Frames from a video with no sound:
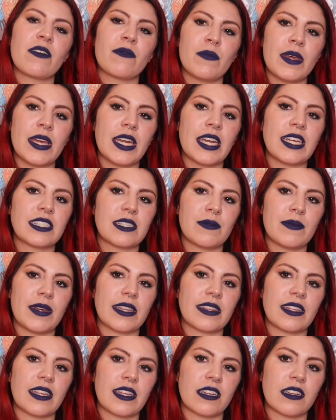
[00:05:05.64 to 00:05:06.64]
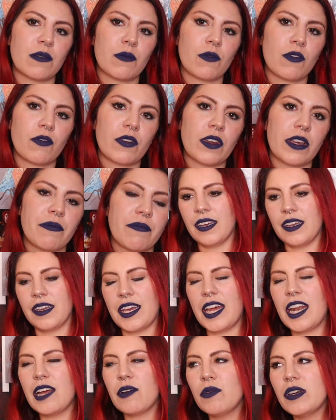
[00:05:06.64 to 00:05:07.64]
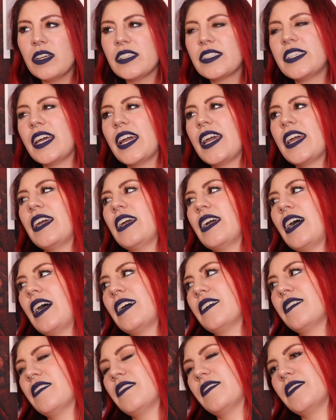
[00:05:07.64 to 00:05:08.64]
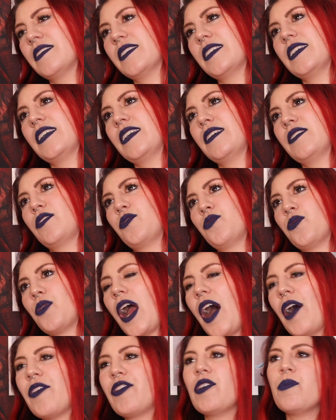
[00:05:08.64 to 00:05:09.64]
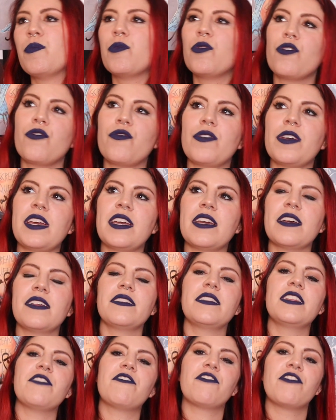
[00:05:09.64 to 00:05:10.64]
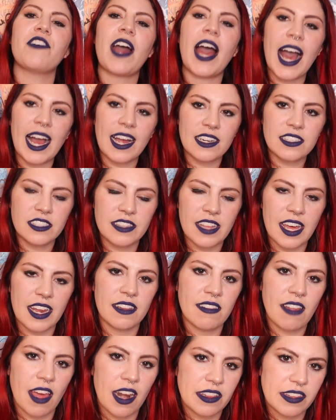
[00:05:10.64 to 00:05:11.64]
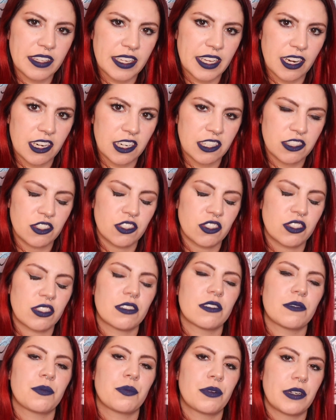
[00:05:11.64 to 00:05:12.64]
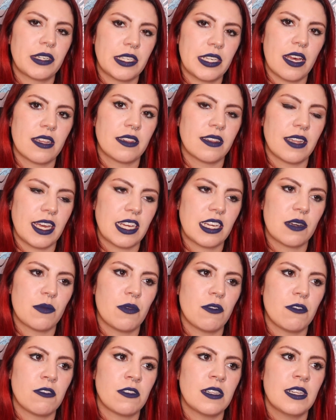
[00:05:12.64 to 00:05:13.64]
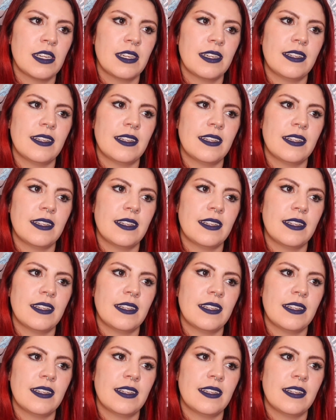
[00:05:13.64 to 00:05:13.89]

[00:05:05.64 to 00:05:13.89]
meaning to me at the end of the movie. And I will say, throughout the movie, the fact that a lot of the characters are pretty unlikable